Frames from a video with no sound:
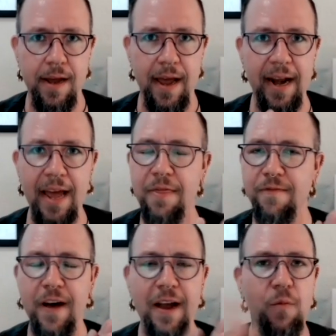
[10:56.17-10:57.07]
And I
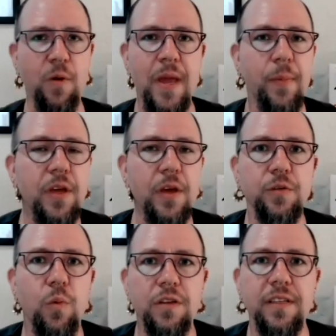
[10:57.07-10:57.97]
find when people
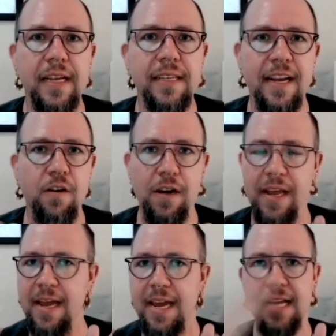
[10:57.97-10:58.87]
use words like sacred
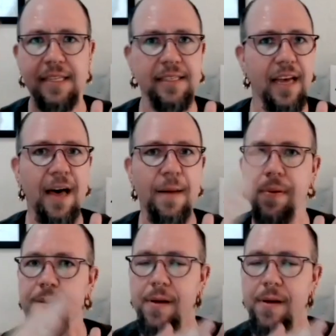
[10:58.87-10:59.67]
kink, it's up